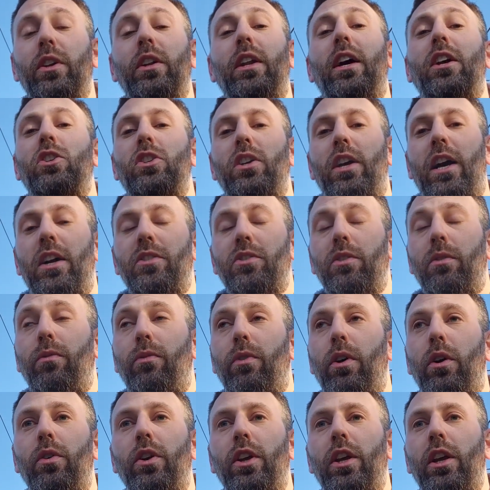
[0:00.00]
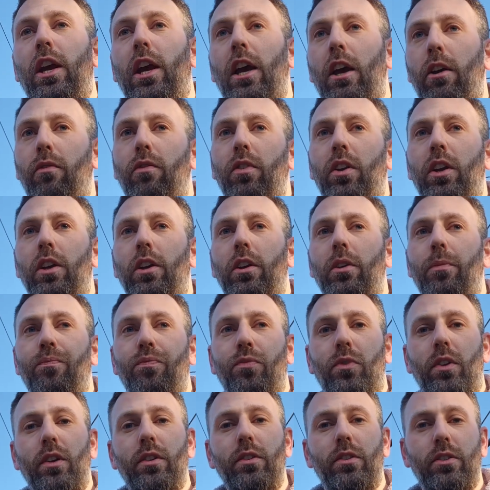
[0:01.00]
It actually has a very heavy
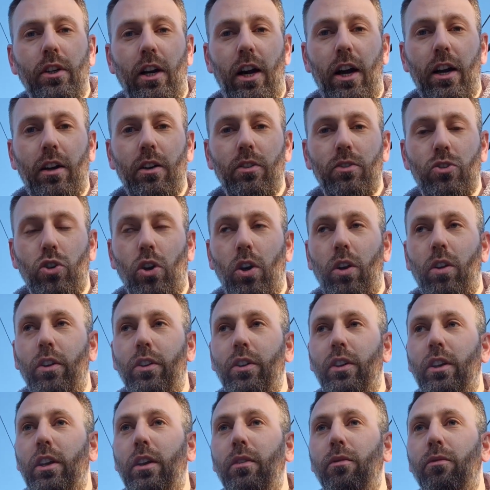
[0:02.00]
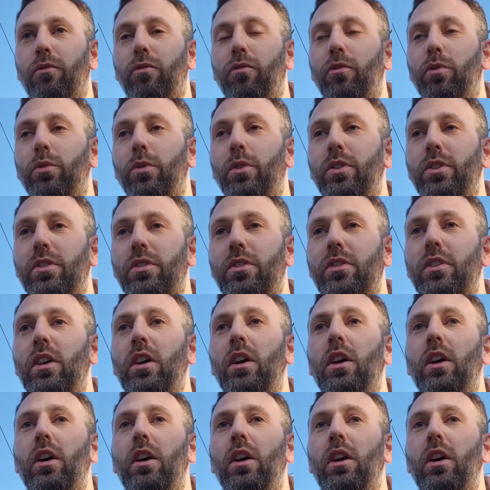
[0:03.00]
dark chocolate influence.